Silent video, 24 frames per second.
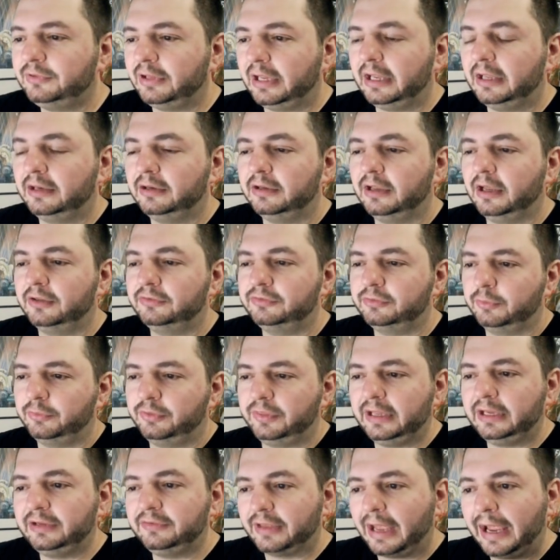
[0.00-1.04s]
and so
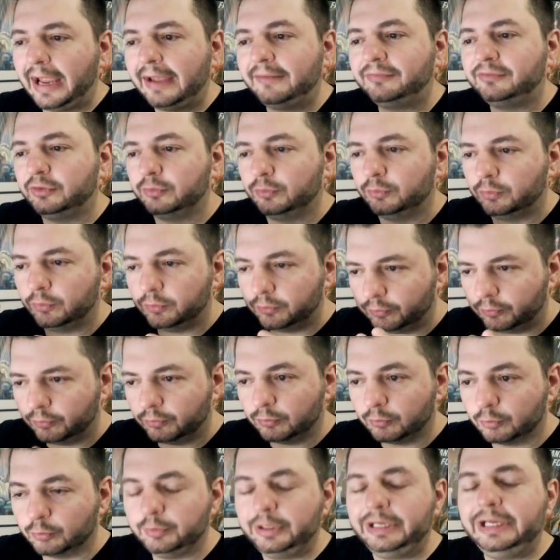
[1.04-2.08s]
things I have to
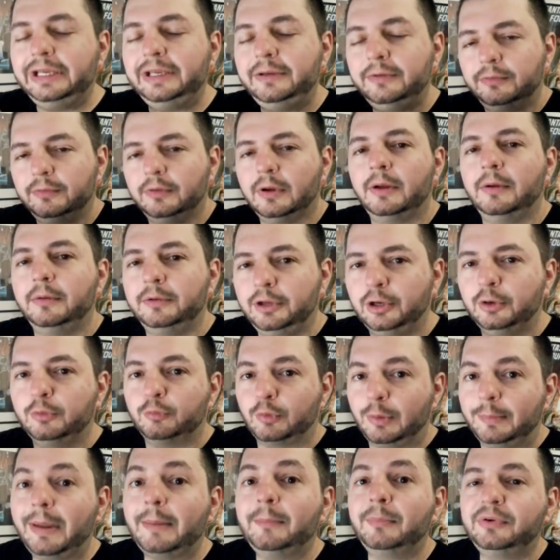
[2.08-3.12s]

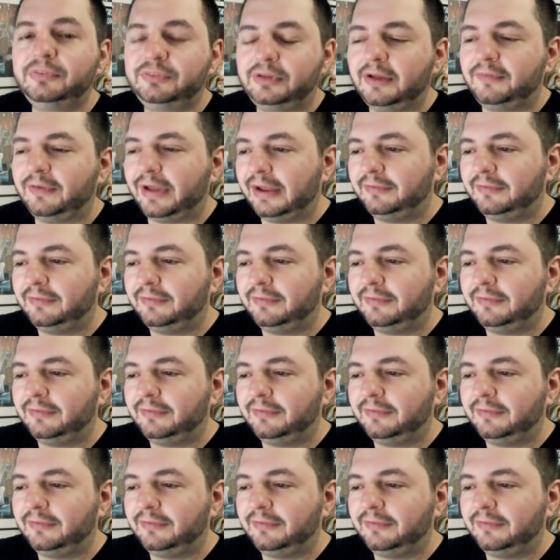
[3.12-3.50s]
remember stuff.